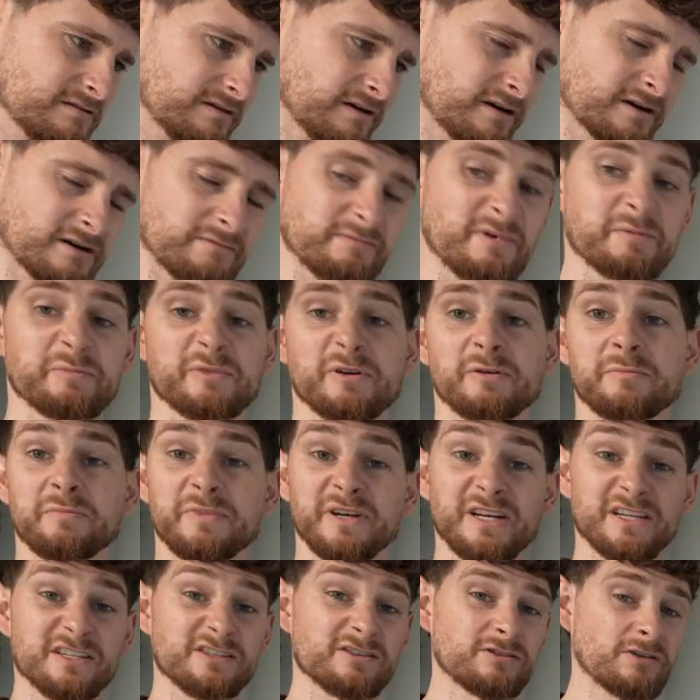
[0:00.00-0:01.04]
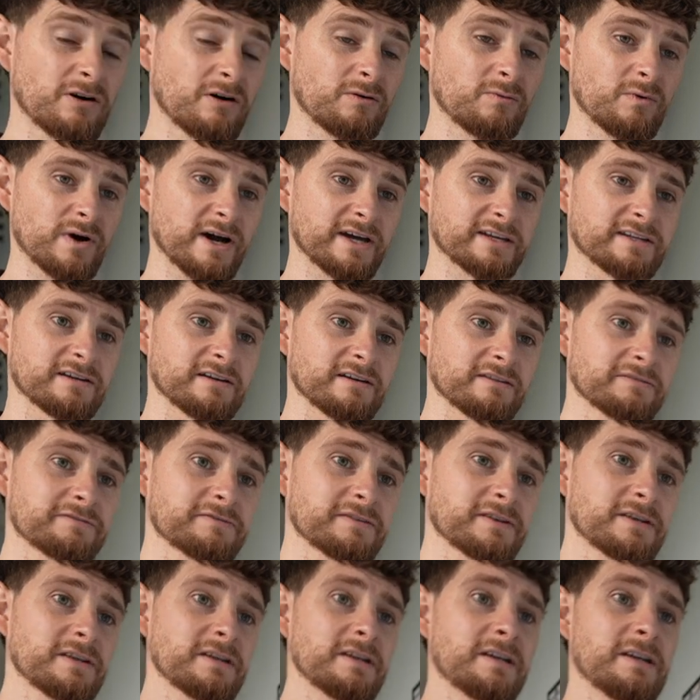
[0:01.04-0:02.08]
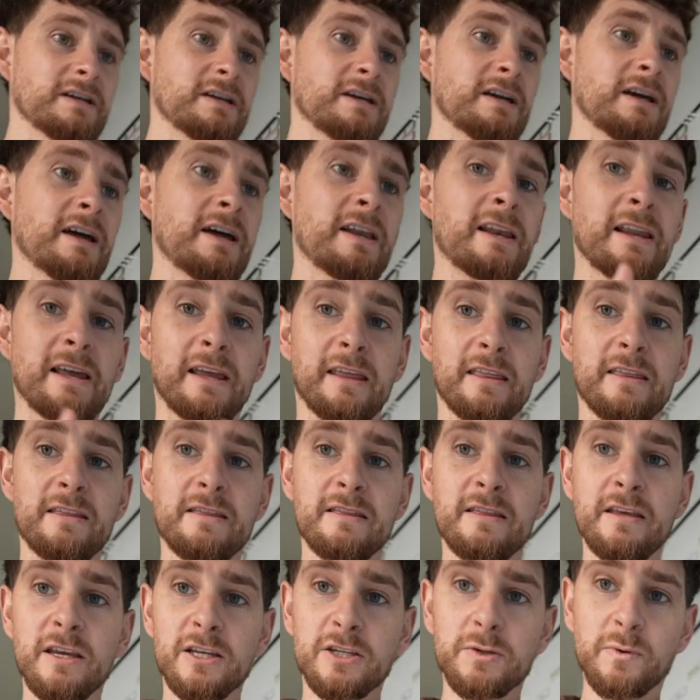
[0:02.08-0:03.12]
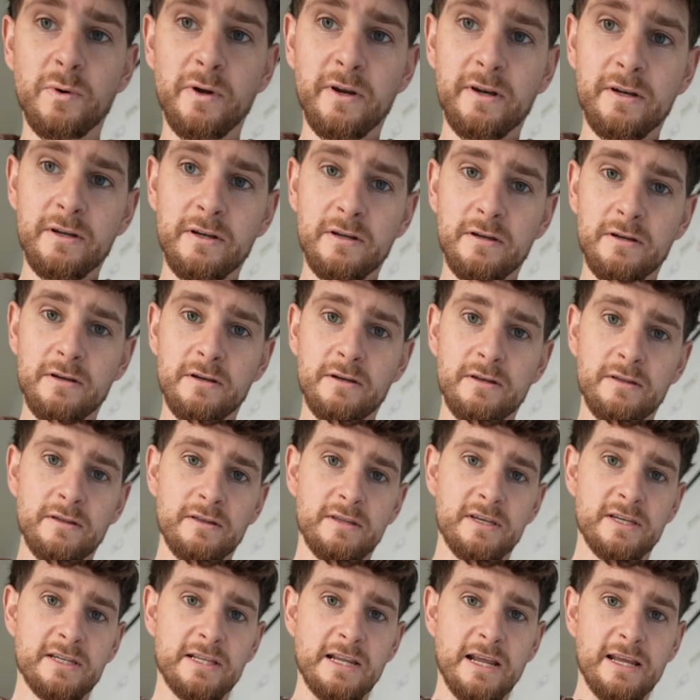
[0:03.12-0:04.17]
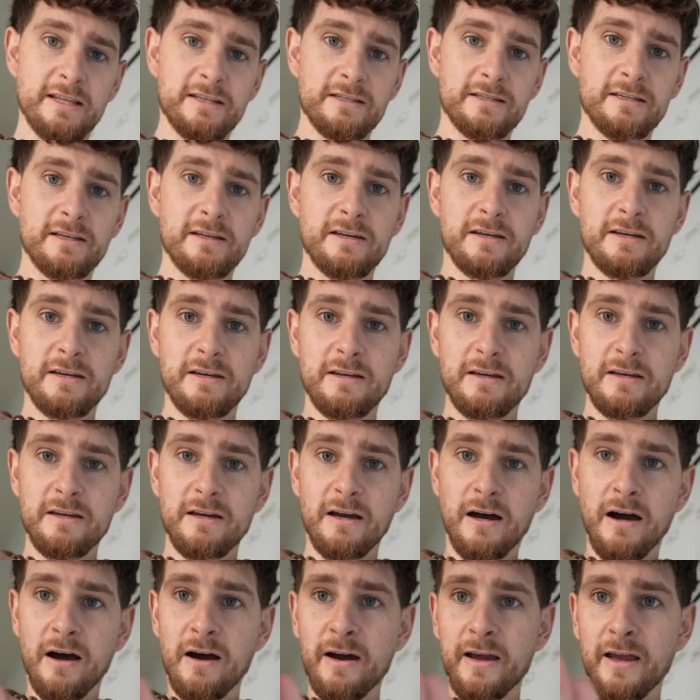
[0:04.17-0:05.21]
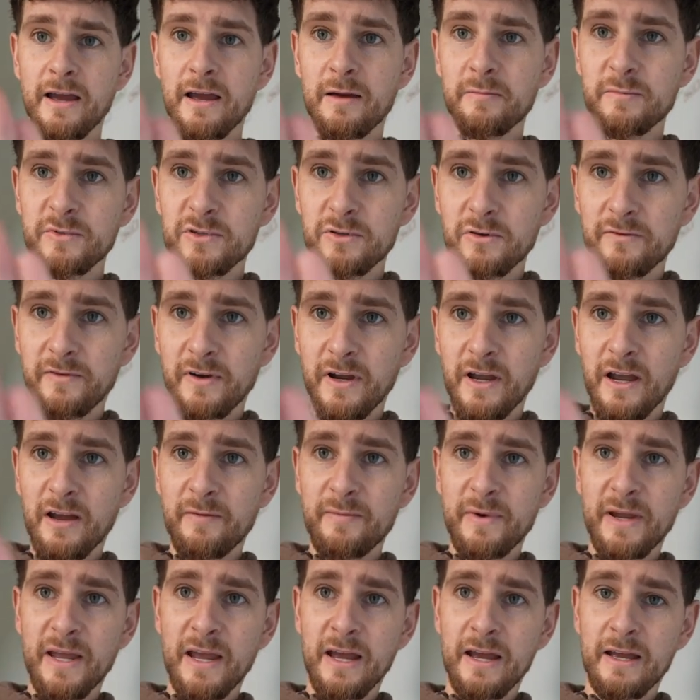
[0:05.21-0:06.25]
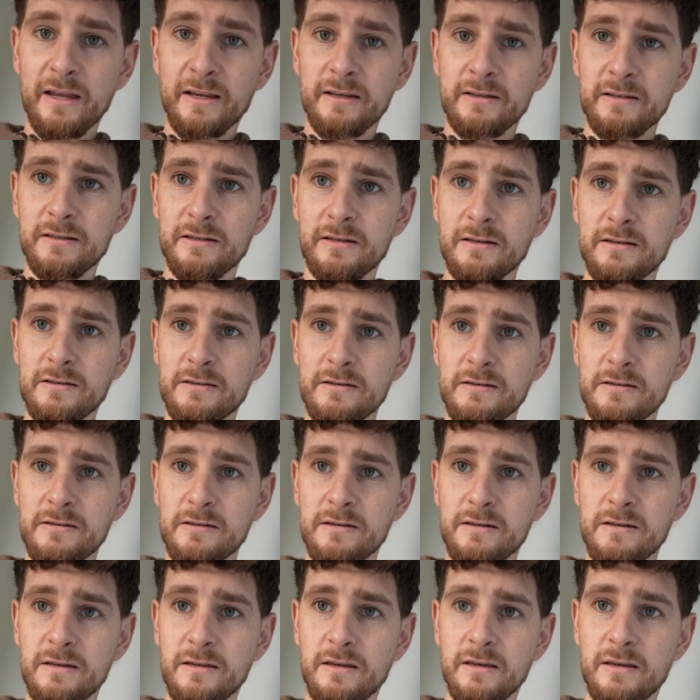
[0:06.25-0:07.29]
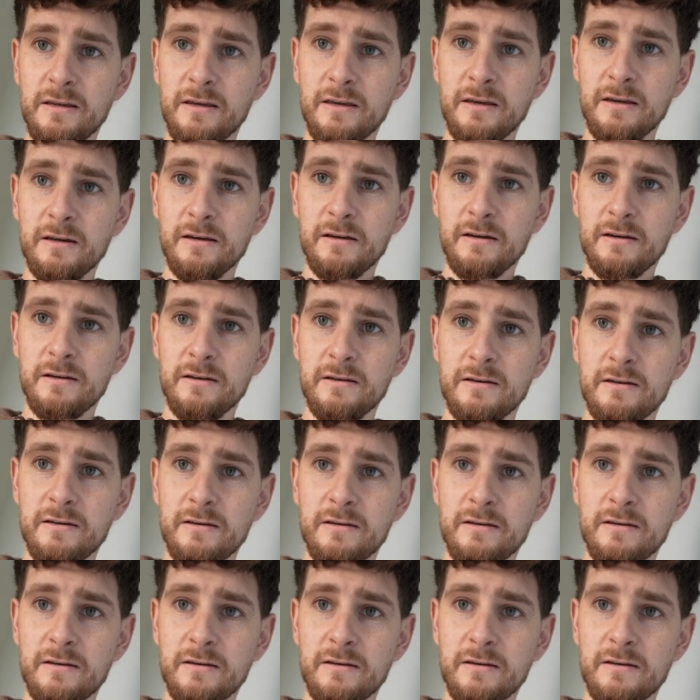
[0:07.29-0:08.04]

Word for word: I don't remember, but it's not wide enough. And like this one, this lens, so if I have my hand here,